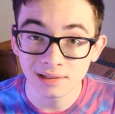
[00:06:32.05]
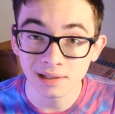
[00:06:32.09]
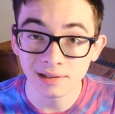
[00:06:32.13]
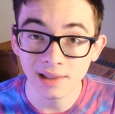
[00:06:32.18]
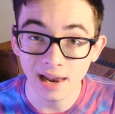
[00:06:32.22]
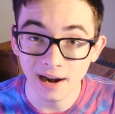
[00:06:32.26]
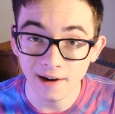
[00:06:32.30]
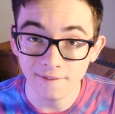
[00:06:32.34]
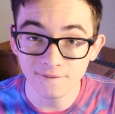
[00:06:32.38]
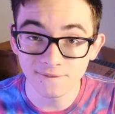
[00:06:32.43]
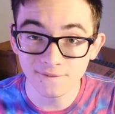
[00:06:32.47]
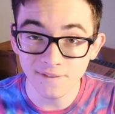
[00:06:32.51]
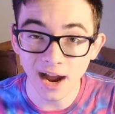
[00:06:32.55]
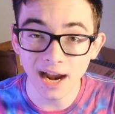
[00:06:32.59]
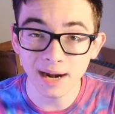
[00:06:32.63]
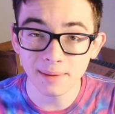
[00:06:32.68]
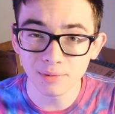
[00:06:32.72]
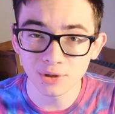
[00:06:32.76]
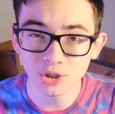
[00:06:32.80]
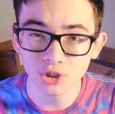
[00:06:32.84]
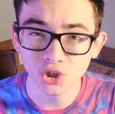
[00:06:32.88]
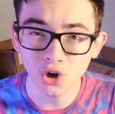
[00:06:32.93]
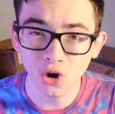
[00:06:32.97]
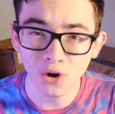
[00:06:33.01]
to that of
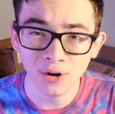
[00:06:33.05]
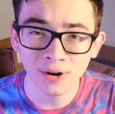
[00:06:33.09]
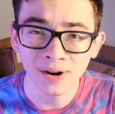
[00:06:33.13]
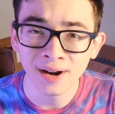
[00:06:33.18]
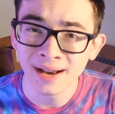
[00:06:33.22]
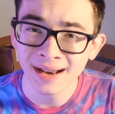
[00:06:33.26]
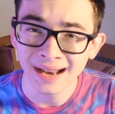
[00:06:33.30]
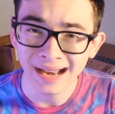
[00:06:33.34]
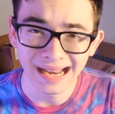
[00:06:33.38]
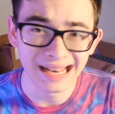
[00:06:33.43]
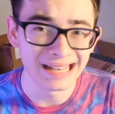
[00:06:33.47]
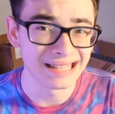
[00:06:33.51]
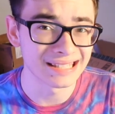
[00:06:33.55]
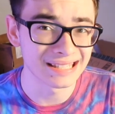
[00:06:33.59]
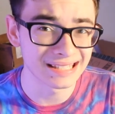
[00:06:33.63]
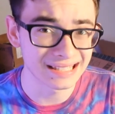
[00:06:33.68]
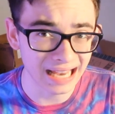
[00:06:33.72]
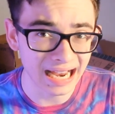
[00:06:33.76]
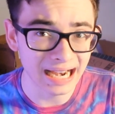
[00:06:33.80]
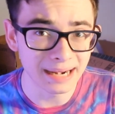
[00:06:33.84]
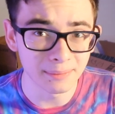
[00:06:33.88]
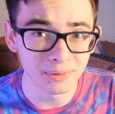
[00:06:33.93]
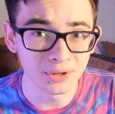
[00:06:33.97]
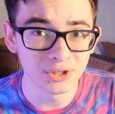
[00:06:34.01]
Fiber Jar and
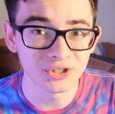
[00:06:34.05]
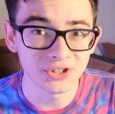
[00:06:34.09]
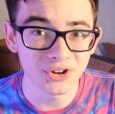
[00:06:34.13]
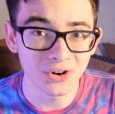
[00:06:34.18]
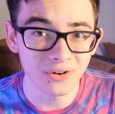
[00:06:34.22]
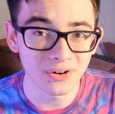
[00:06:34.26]
Cyber